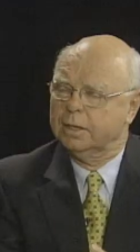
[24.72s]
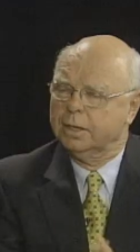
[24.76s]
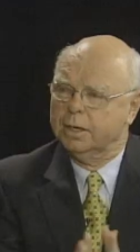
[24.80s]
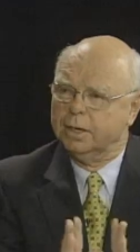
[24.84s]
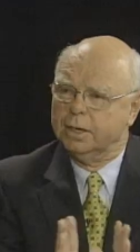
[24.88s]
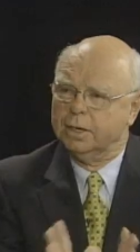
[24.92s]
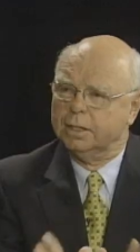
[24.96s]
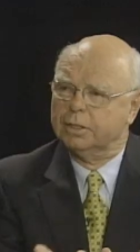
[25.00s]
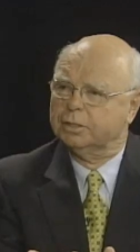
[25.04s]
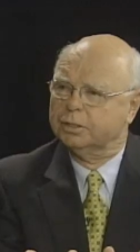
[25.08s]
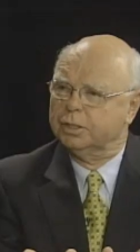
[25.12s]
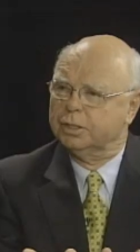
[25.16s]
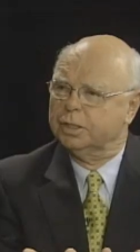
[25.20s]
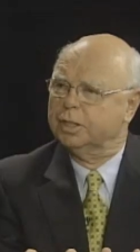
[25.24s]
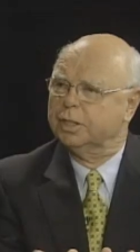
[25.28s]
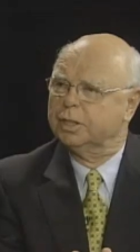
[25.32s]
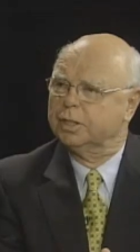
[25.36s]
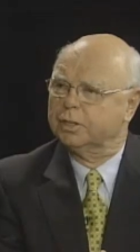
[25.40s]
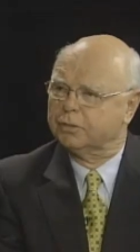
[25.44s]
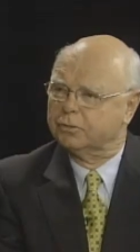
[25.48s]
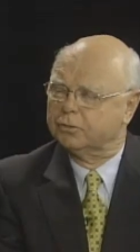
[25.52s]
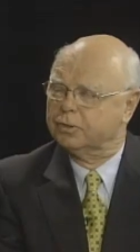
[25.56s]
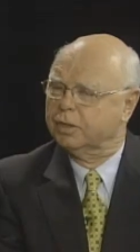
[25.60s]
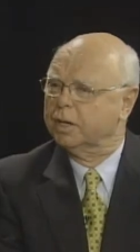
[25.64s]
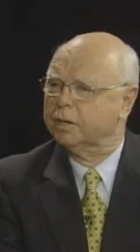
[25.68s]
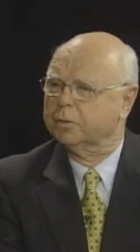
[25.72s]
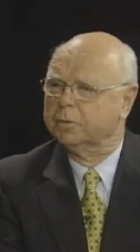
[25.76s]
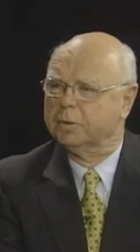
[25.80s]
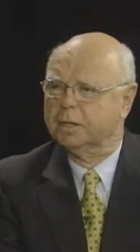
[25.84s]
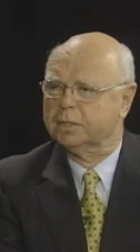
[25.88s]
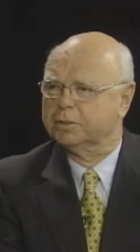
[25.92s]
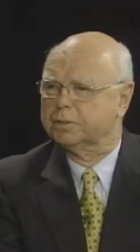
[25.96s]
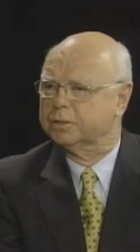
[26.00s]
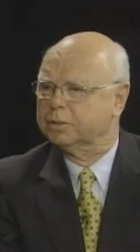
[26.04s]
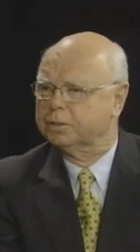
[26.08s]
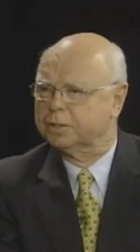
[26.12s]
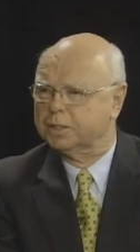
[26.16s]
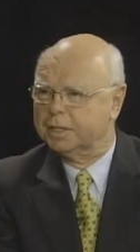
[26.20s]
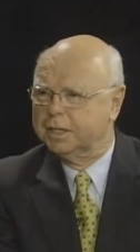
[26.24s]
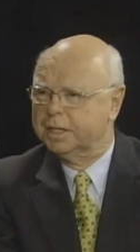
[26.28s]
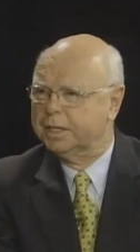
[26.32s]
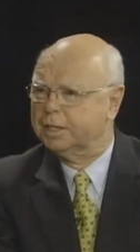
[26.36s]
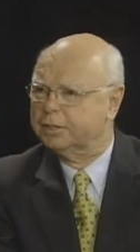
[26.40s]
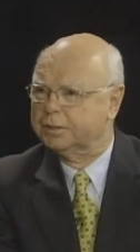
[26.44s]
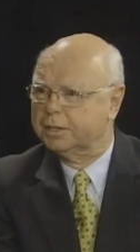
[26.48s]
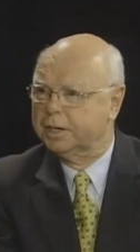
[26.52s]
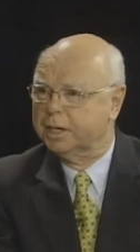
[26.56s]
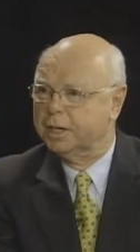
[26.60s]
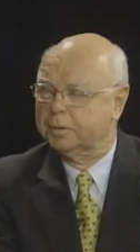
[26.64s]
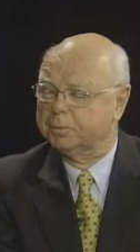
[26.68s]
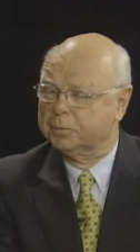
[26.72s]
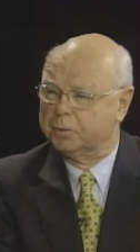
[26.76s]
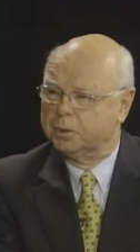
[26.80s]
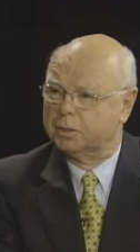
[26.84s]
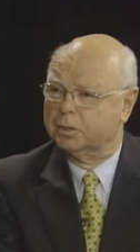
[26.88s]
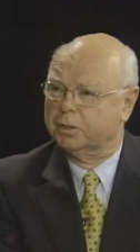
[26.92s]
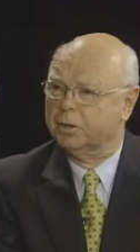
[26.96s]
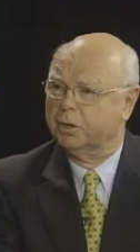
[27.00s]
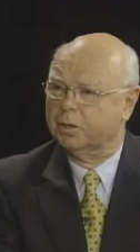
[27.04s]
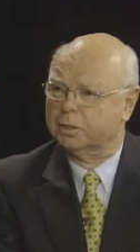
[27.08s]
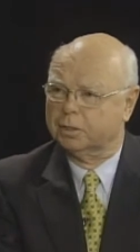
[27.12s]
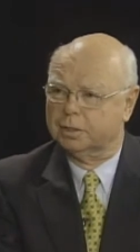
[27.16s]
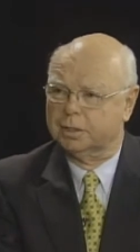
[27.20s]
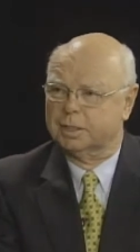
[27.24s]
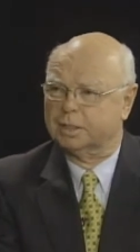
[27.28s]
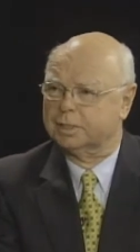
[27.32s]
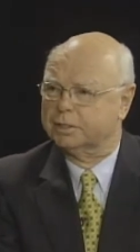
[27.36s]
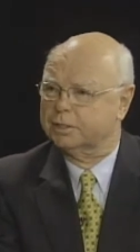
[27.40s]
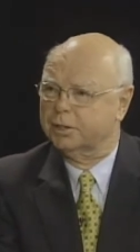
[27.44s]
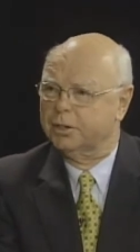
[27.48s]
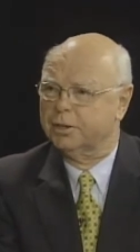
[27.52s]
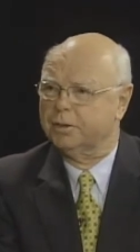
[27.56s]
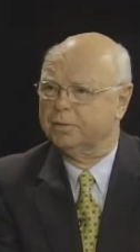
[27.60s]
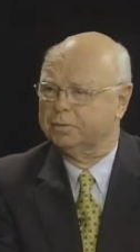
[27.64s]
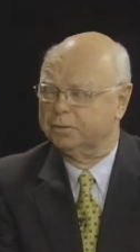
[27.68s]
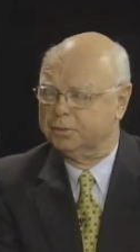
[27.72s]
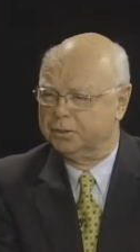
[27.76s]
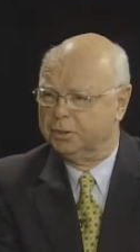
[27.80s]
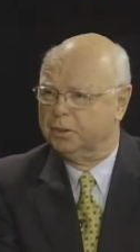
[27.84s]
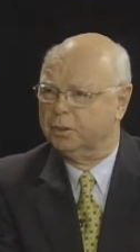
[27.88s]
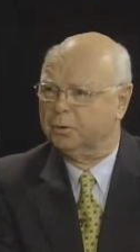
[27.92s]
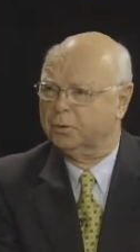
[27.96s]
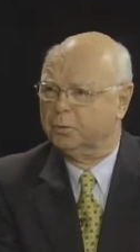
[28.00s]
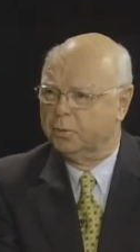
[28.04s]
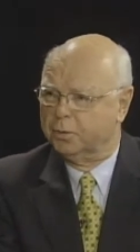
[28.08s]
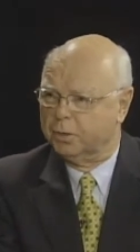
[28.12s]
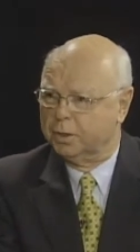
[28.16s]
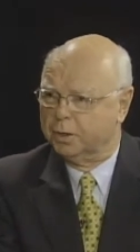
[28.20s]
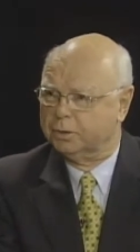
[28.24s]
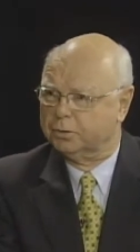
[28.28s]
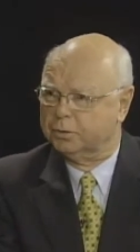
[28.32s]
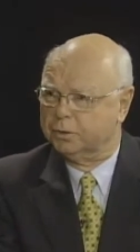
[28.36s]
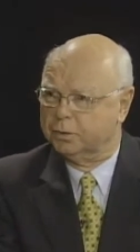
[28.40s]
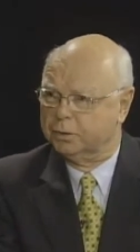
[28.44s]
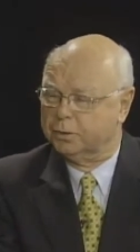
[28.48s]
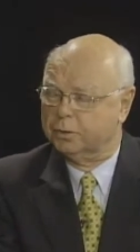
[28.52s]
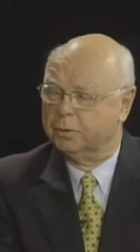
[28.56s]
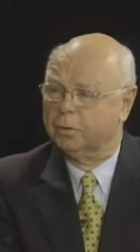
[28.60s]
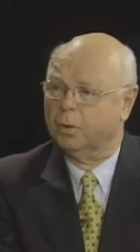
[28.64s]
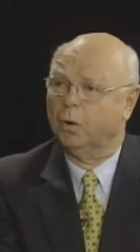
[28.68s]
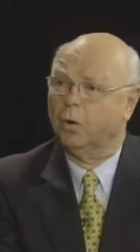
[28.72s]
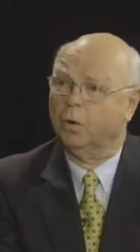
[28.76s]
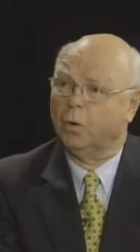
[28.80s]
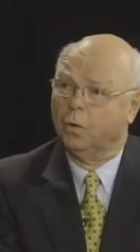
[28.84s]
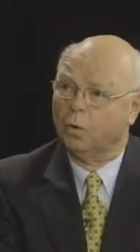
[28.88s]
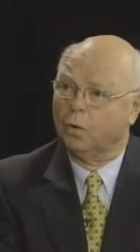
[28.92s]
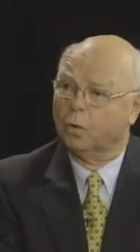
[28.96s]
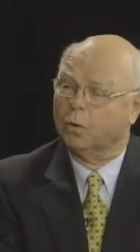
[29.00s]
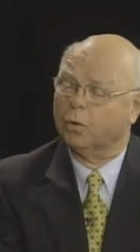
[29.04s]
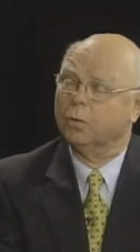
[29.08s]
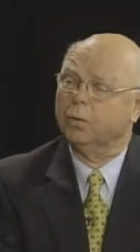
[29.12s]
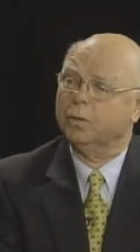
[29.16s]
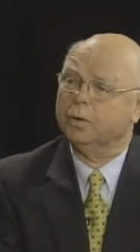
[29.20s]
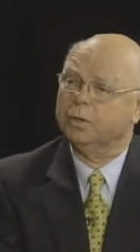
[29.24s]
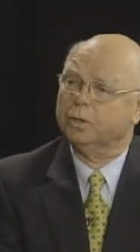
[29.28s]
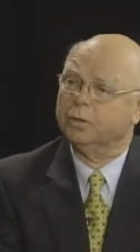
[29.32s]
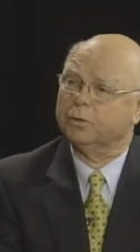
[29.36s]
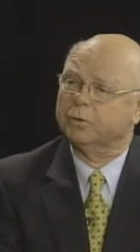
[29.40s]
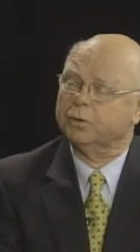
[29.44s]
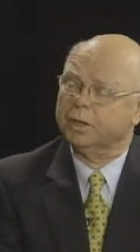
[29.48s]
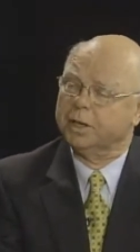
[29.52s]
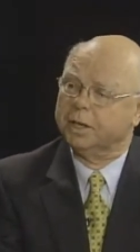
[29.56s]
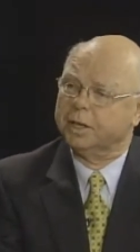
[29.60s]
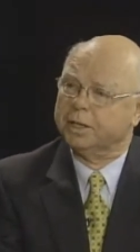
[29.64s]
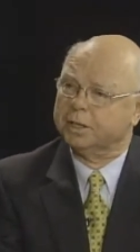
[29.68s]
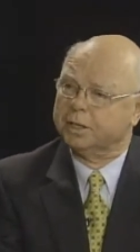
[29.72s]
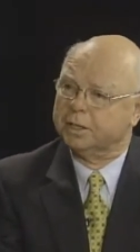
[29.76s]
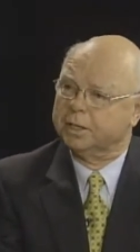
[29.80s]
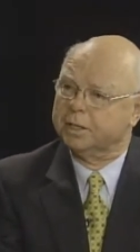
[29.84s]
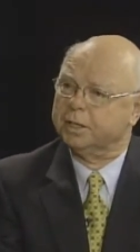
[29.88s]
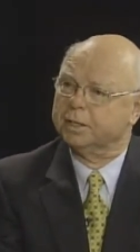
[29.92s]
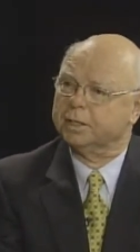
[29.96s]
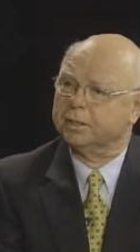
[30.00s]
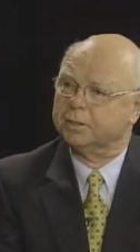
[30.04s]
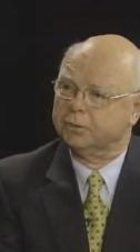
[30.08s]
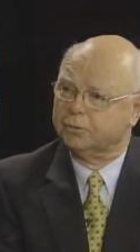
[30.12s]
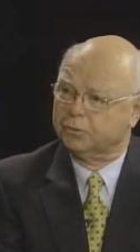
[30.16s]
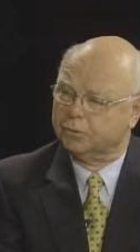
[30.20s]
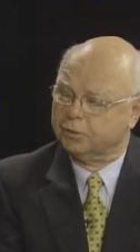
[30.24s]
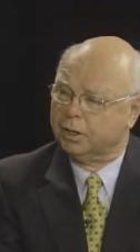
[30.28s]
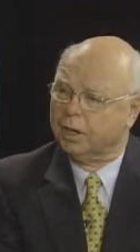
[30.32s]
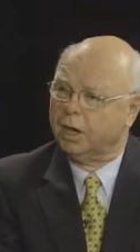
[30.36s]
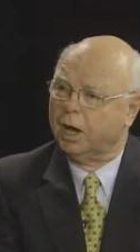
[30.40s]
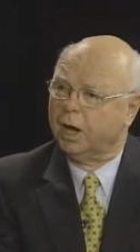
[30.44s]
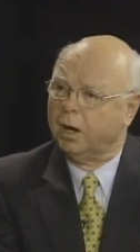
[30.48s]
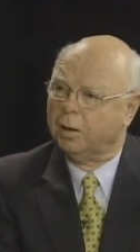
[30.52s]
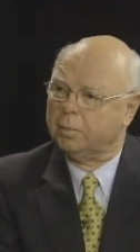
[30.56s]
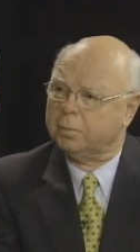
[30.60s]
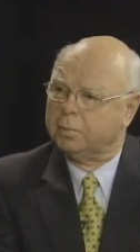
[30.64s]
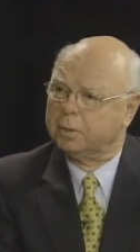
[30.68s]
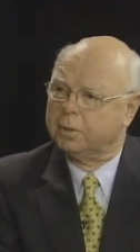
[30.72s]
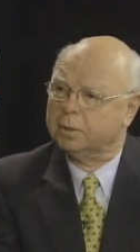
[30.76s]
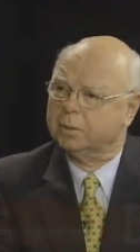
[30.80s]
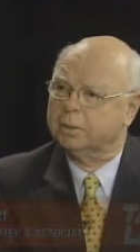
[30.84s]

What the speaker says: Unintended acceleration is any time your car takes off and you don't want it to, or when you can't get it to stop.